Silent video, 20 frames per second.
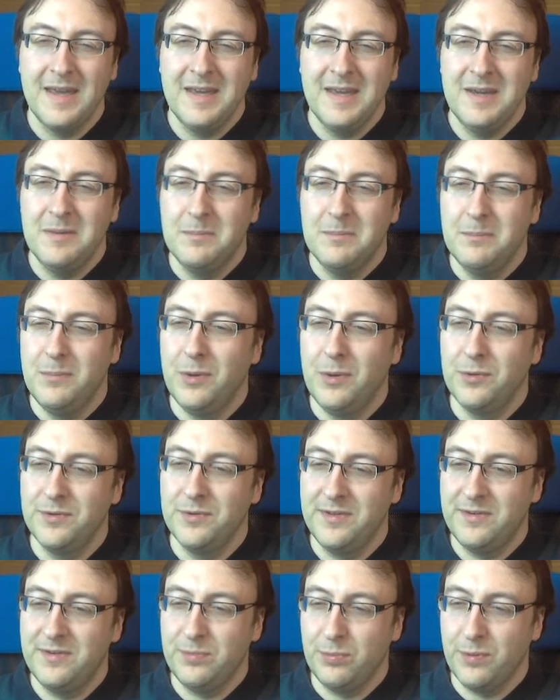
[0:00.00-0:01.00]

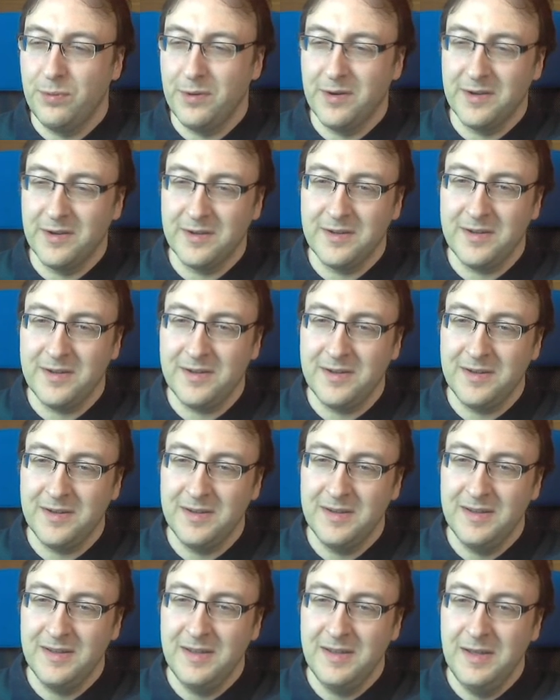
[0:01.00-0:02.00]
modes work.
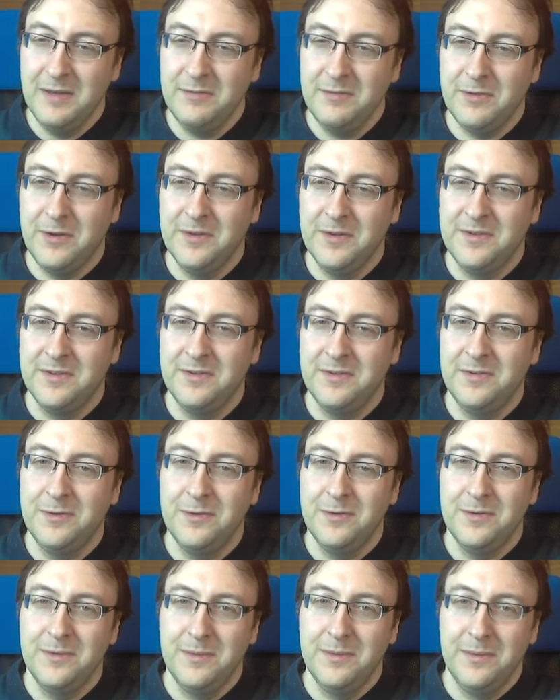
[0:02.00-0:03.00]
I've
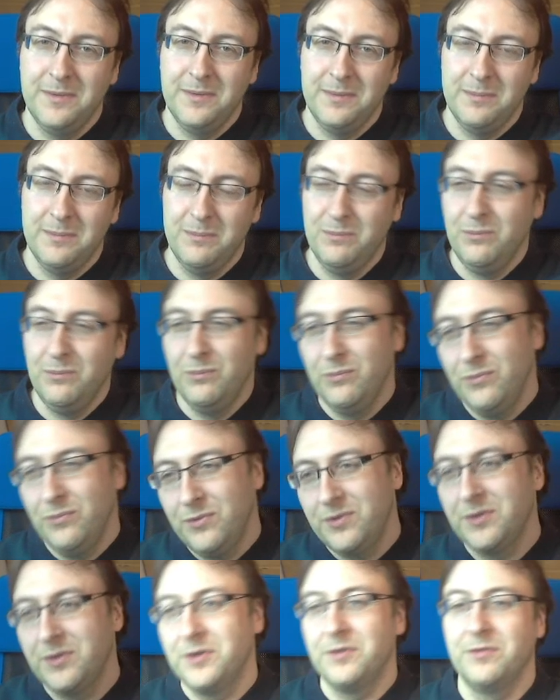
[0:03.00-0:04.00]
also
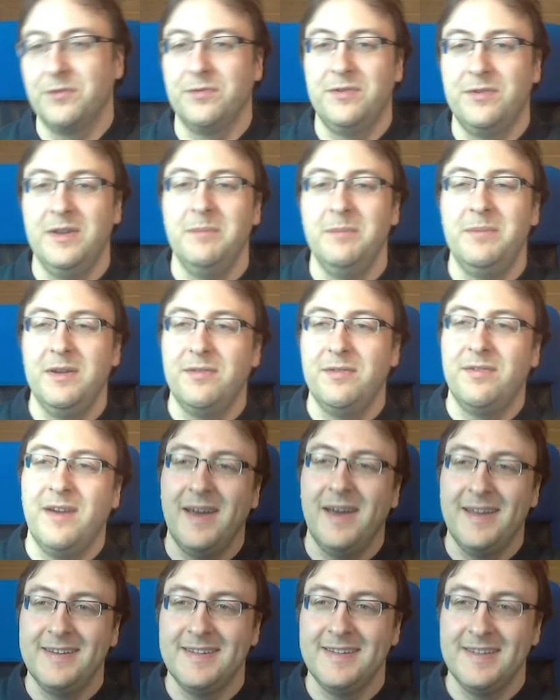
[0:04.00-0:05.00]
sort of
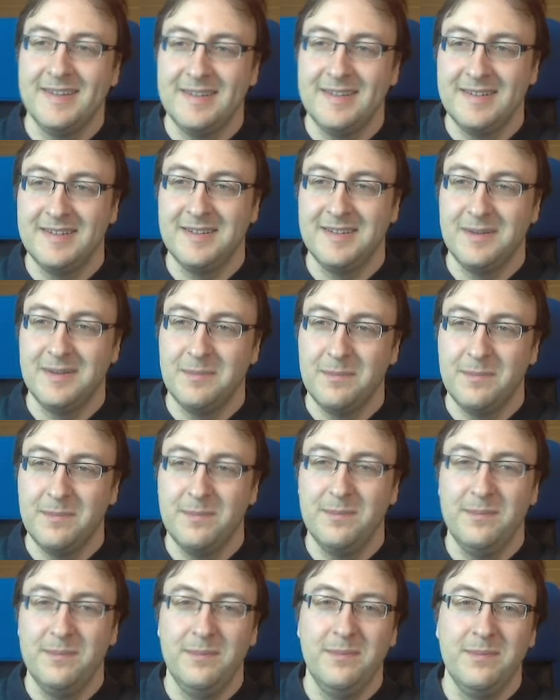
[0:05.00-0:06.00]
simplified and
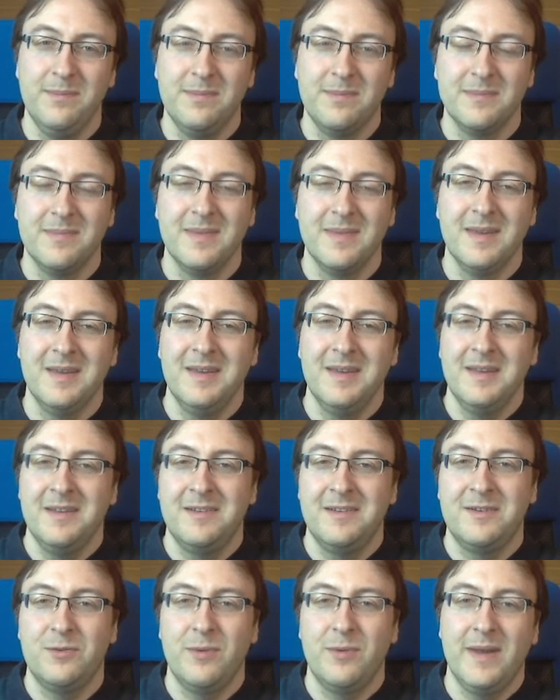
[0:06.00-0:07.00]

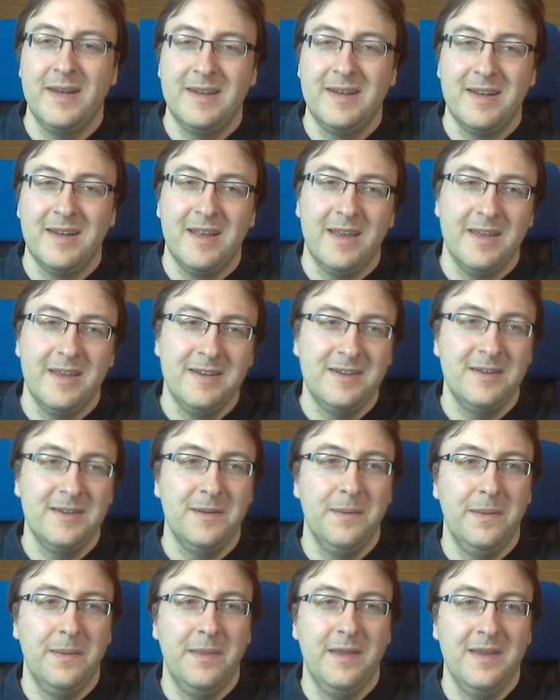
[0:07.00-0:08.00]
straight-lined
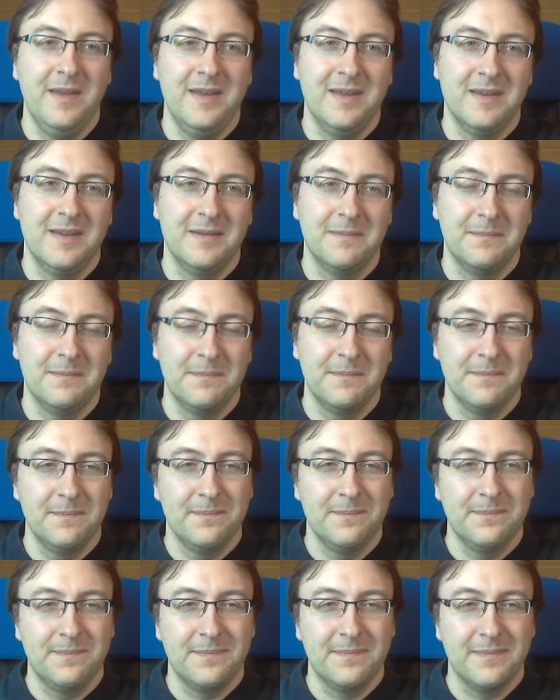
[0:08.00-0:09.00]
the
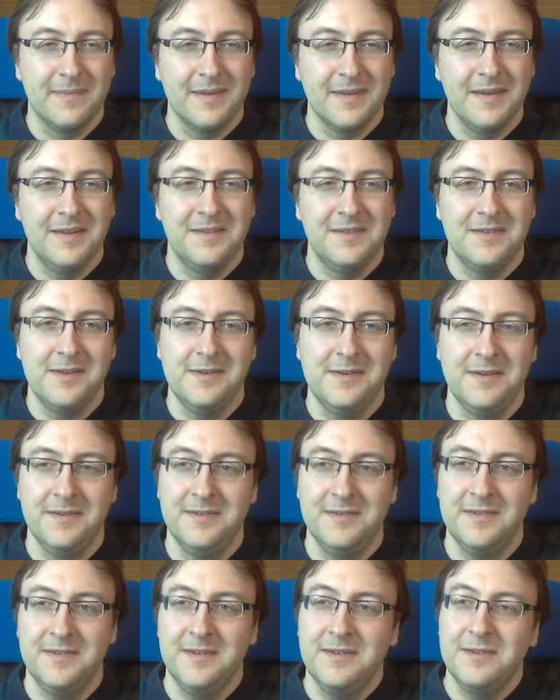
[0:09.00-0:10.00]

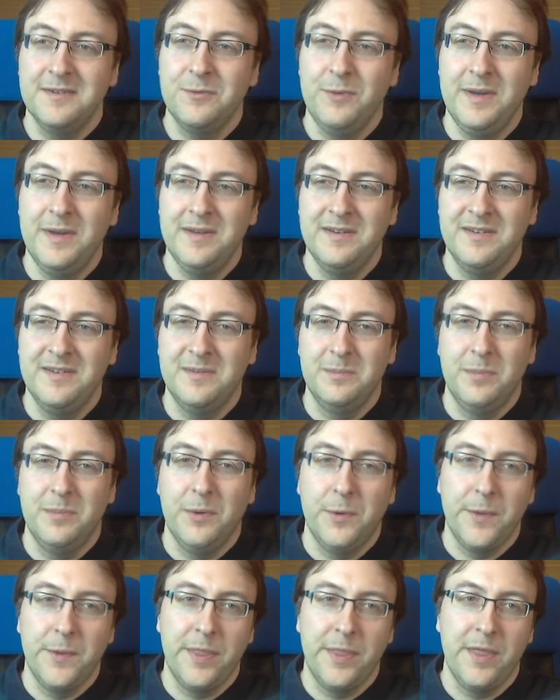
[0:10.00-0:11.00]
settings screens,
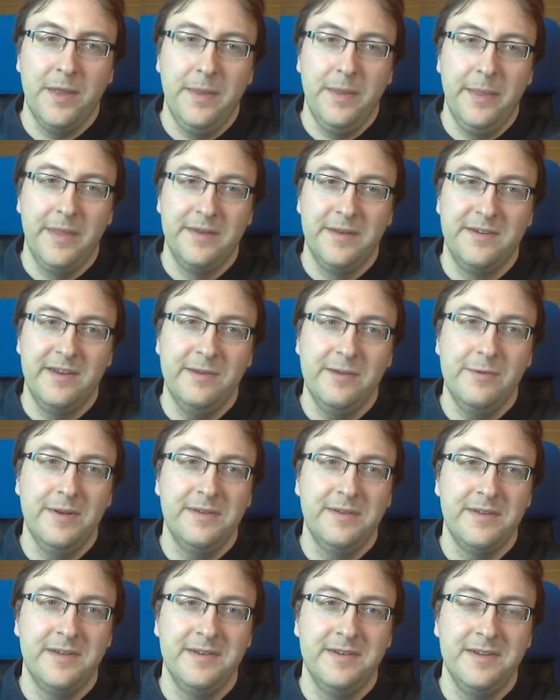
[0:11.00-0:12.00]
both the general
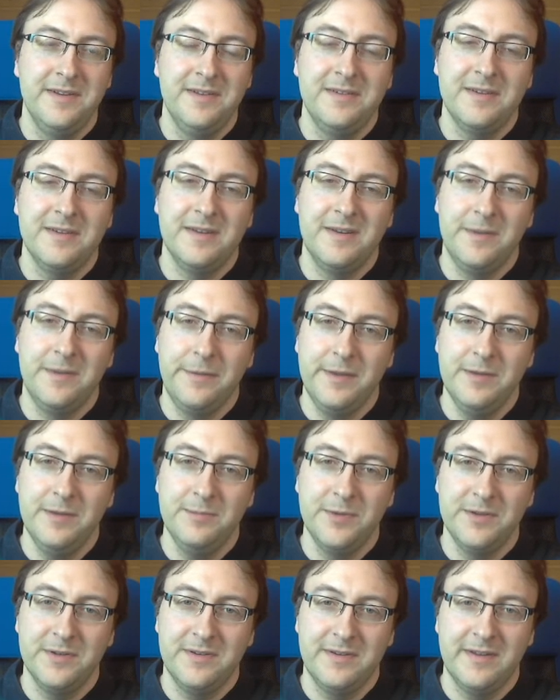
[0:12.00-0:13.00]
settings and the
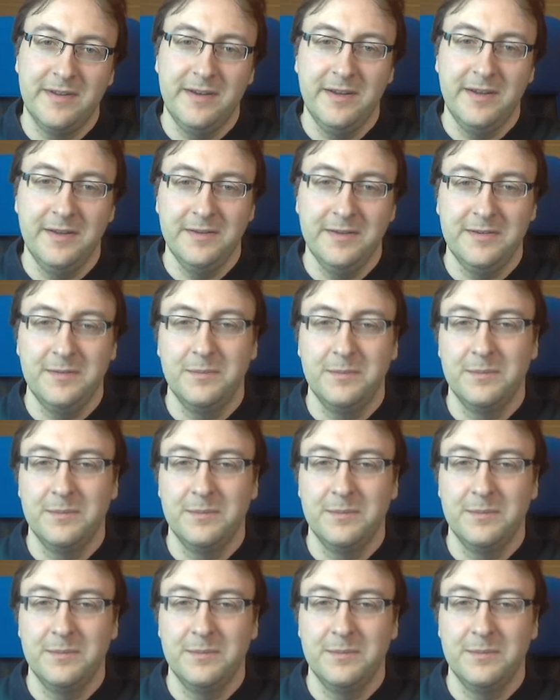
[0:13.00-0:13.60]
input settings,